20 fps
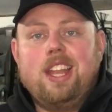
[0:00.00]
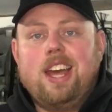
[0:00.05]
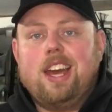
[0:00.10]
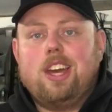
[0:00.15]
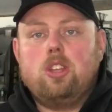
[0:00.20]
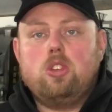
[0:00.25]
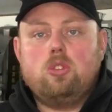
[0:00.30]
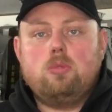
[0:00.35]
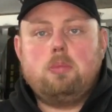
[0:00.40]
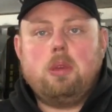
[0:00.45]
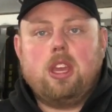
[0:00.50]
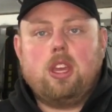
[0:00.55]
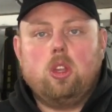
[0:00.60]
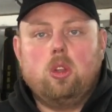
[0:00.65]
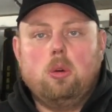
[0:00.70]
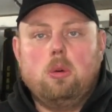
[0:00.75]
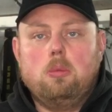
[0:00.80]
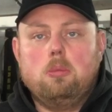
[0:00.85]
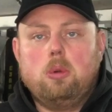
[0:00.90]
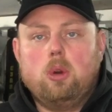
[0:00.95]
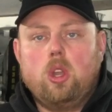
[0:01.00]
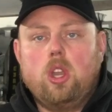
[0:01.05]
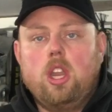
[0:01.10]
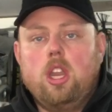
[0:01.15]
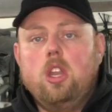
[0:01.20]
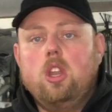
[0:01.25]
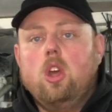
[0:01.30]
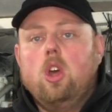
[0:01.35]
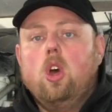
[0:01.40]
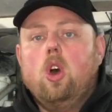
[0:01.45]
I can just pick it up and put it
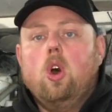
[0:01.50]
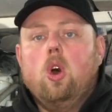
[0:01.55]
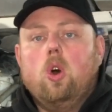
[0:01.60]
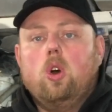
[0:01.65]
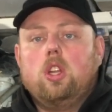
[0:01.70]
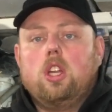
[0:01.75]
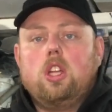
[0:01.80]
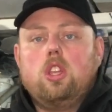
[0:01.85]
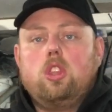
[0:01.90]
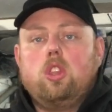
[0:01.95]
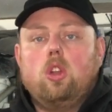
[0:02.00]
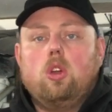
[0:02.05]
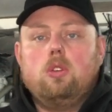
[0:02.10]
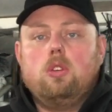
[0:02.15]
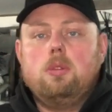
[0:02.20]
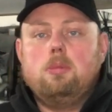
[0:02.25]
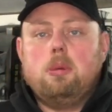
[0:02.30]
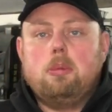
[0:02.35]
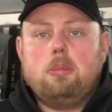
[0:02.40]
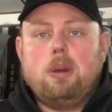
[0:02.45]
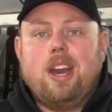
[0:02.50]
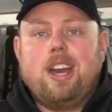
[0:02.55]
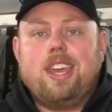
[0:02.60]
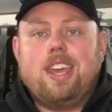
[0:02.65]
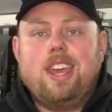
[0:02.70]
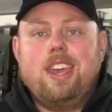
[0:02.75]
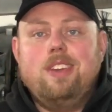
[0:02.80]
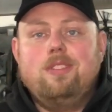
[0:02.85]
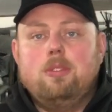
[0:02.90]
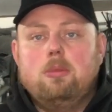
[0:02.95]
in, or I can throw it in my
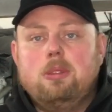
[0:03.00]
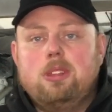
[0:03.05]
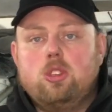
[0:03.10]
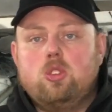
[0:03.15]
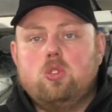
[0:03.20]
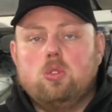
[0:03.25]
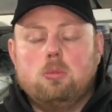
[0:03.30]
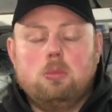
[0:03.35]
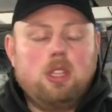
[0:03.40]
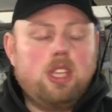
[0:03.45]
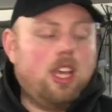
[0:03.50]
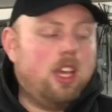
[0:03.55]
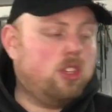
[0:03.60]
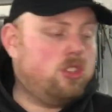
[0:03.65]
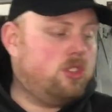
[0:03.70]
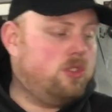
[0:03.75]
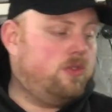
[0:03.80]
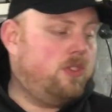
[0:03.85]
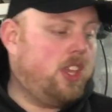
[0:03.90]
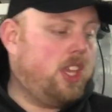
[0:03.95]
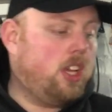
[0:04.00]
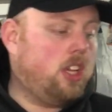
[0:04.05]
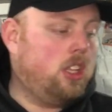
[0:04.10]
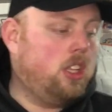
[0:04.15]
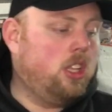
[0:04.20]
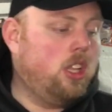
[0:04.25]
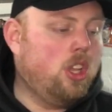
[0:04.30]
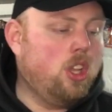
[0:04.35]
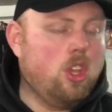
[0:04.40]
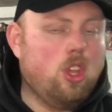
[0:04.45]
bag if I'm in somebody else's vehicle.